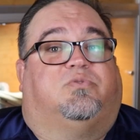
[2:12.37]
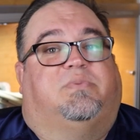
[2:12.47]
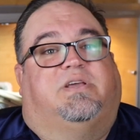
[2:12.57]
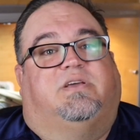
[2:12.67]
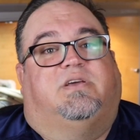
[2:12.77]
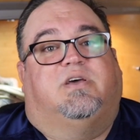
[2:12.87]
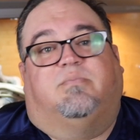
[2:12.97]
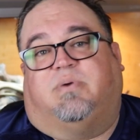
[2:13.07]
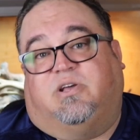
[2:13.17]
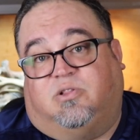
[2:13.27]
me
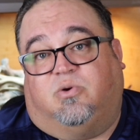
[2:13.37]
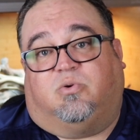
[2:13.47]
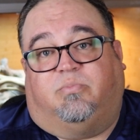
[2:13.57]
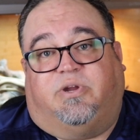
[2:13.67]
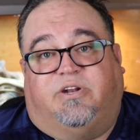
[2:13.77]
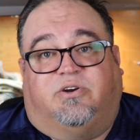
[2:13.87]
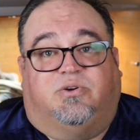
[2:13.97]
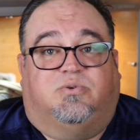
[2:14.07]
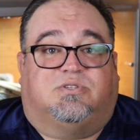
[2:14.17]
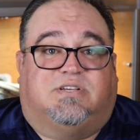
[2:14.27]
by a local breeder
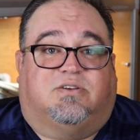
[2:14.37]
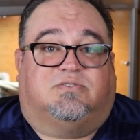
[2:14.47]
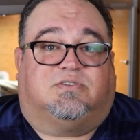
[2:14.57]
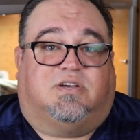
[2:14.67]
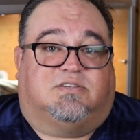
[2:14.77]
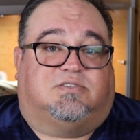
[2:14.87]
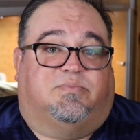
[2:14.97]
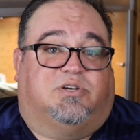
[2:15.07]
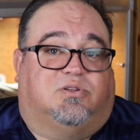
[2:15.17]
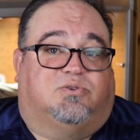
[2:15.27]
who sells custom
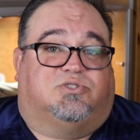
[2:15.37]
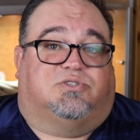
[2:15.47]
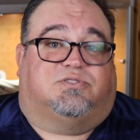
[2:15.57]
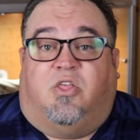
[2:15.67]
enclosures.